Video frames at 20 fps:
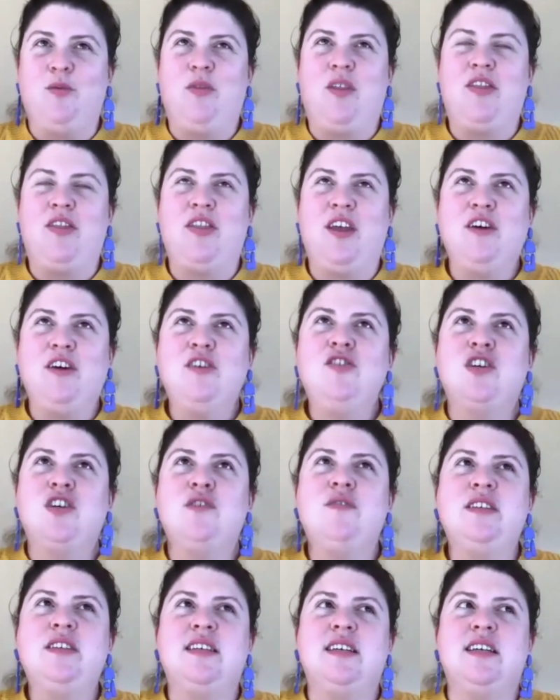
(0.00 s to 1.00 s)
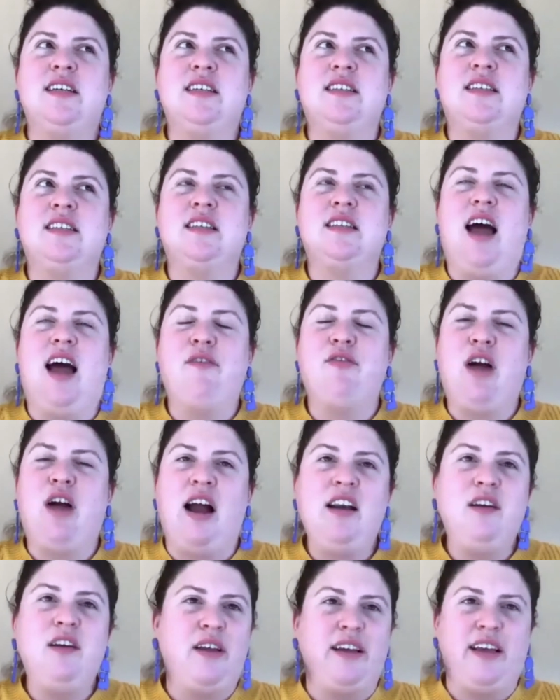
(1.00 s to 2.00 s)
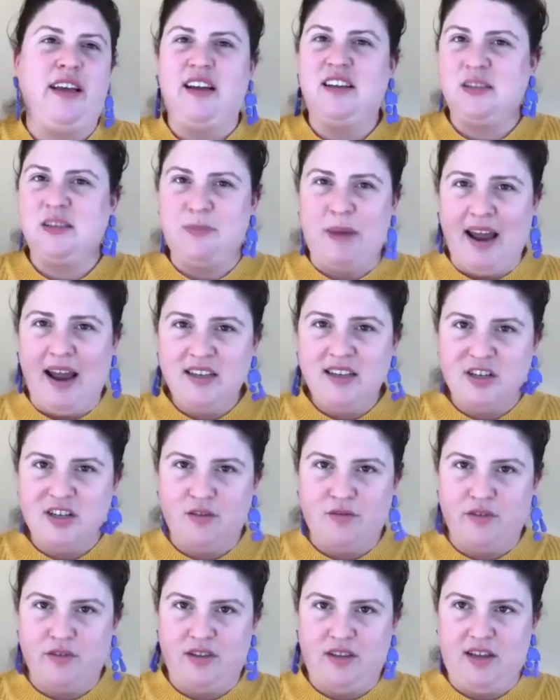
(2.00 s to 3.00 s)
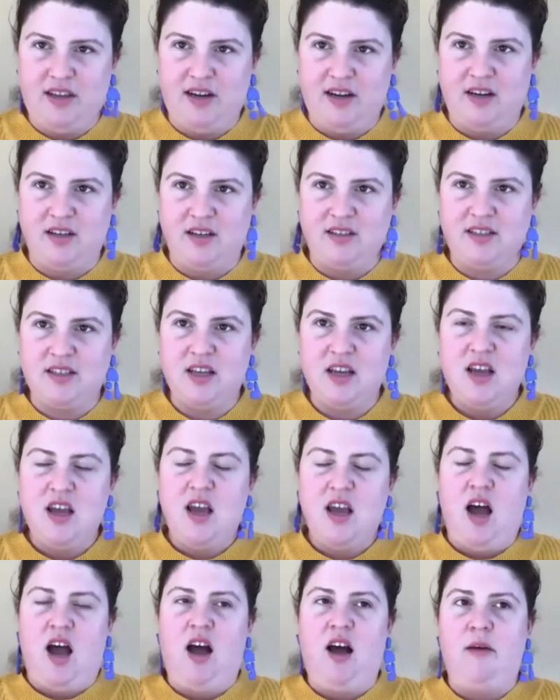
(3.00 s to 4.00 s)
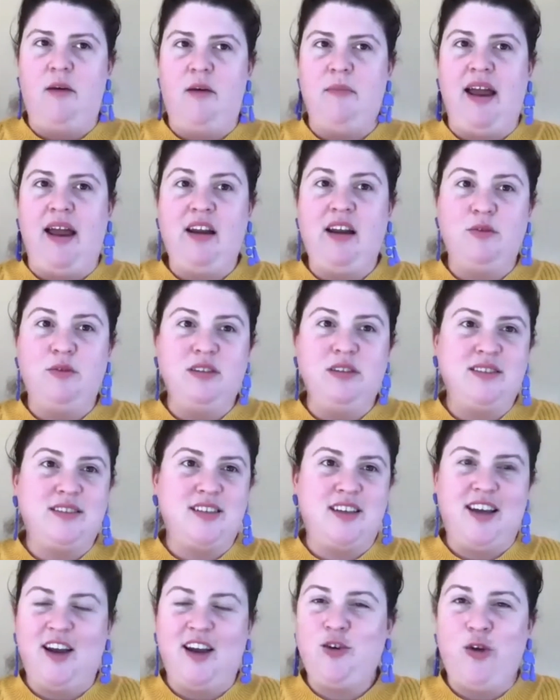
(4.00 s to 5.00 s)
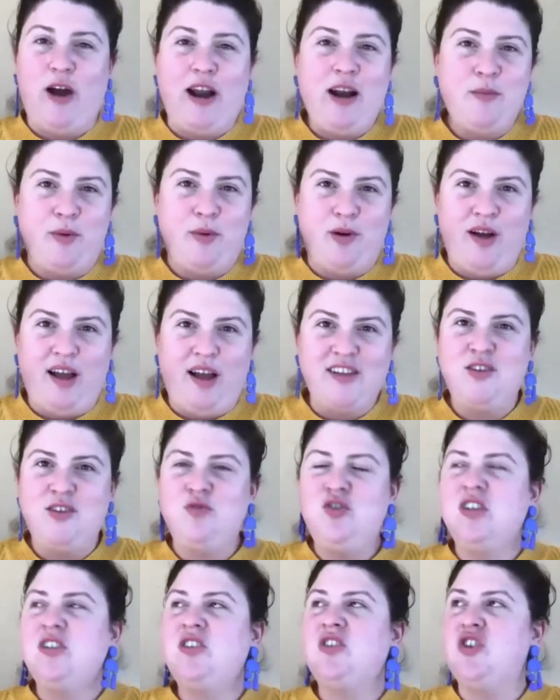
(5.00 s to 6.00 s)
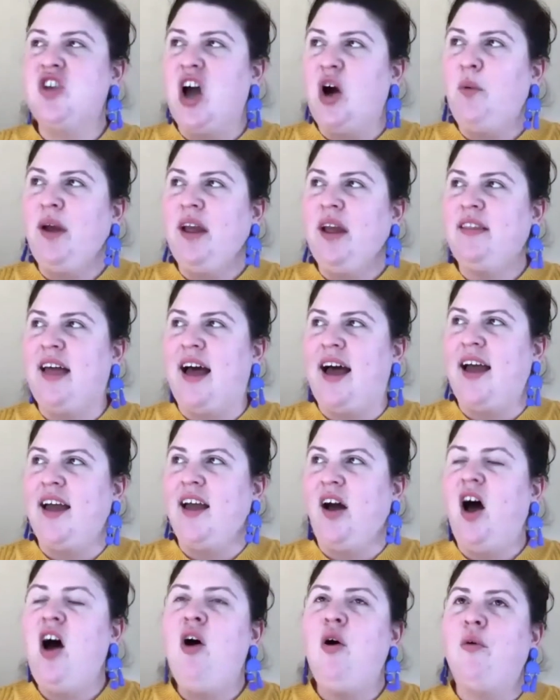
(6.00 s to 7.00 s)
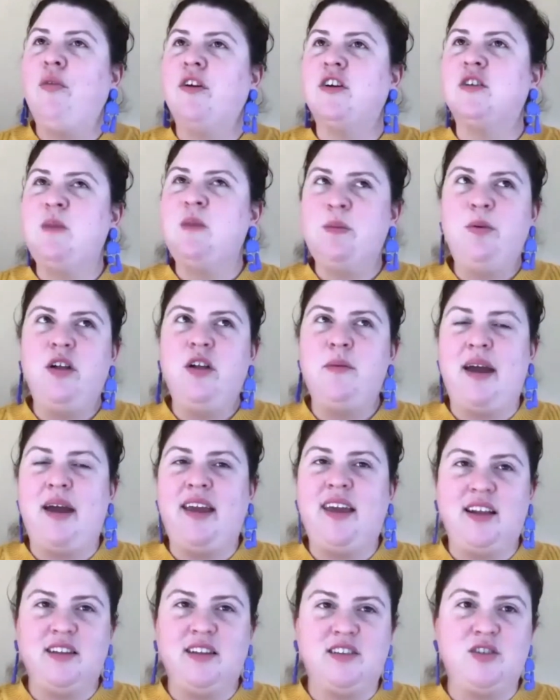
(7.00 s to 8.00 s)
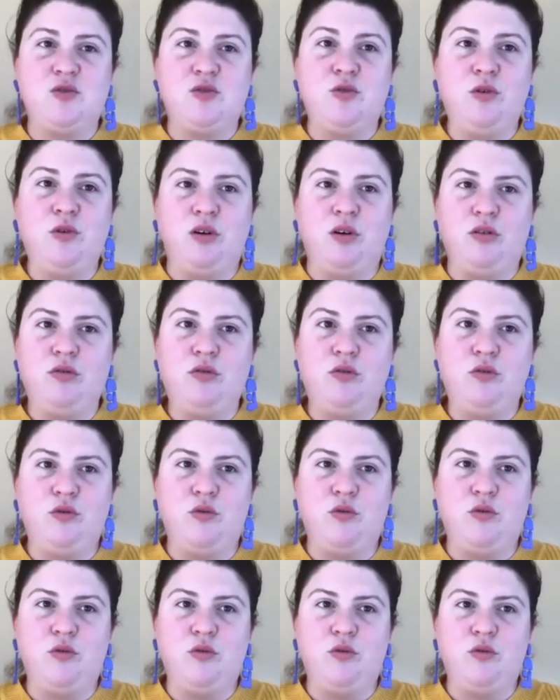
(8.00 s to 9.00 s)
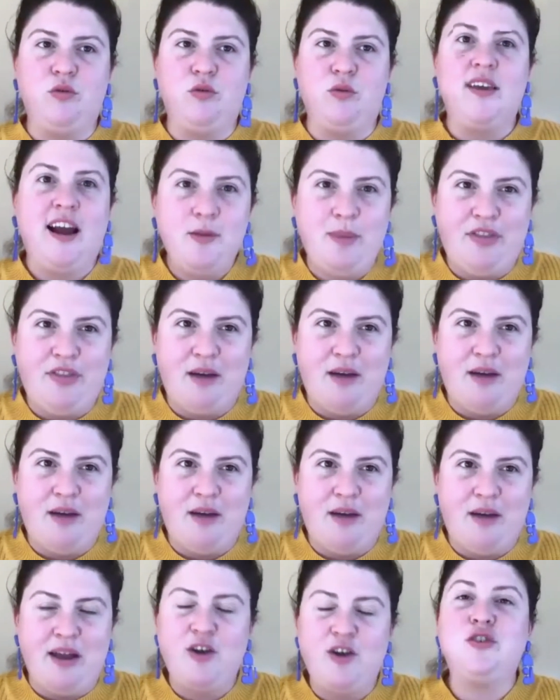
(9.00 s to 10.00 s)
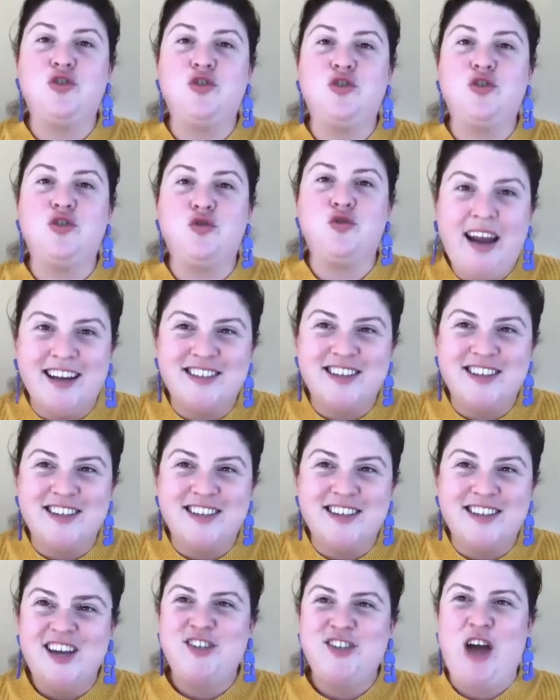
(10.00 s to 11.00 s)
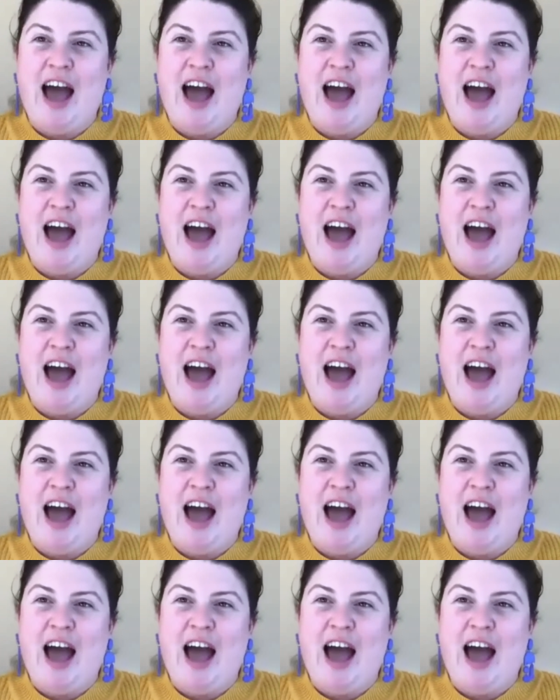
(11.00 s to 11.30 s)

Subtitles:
their services have kind of expanded over the years. And it was incredible. And so just knowing that, oh, there's people at my kids' school who care about them and who are trained to